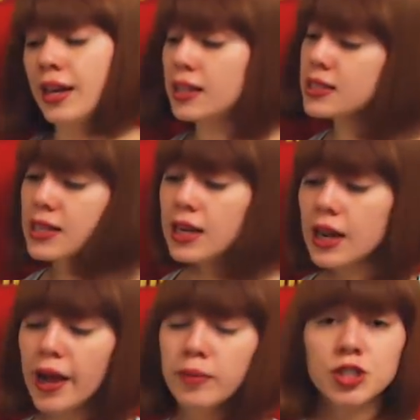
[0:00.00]
Instead,
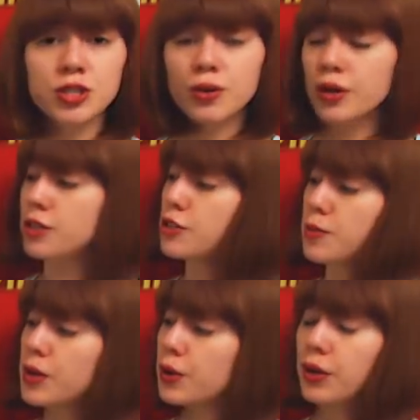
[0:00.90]
I'm just going to
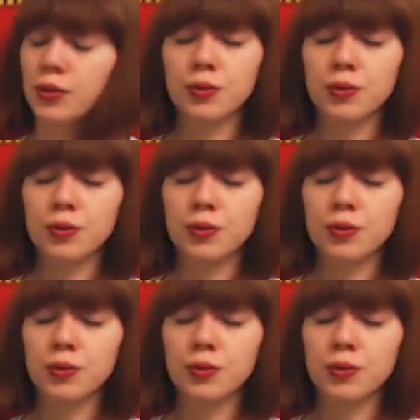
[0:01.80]
be going